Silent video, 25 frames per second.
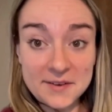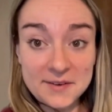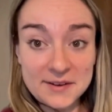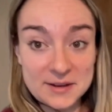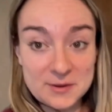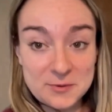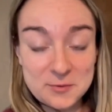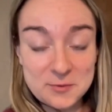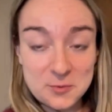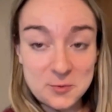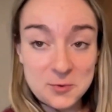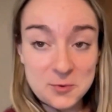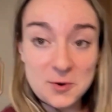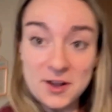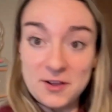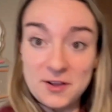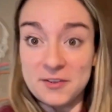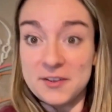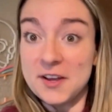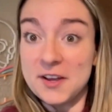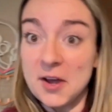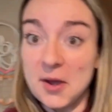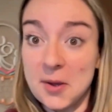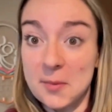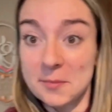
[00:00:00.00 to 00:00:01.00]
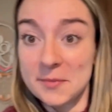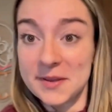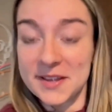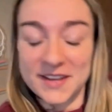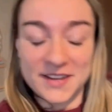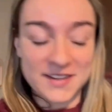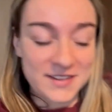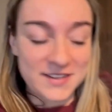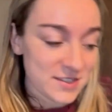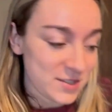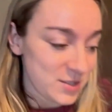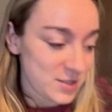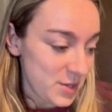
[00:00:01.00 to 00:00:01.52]
and welcome
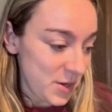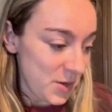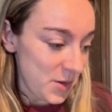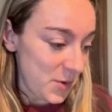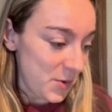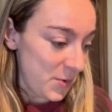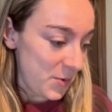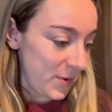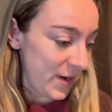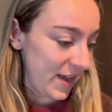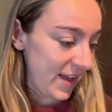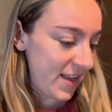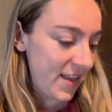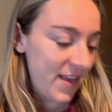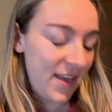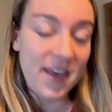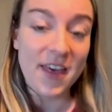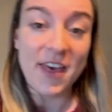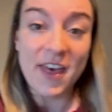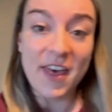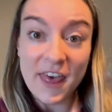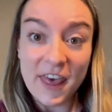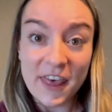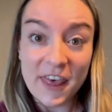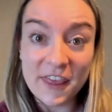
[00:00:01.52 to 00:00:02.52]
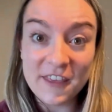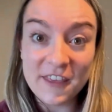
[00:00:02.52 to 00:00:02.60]
to the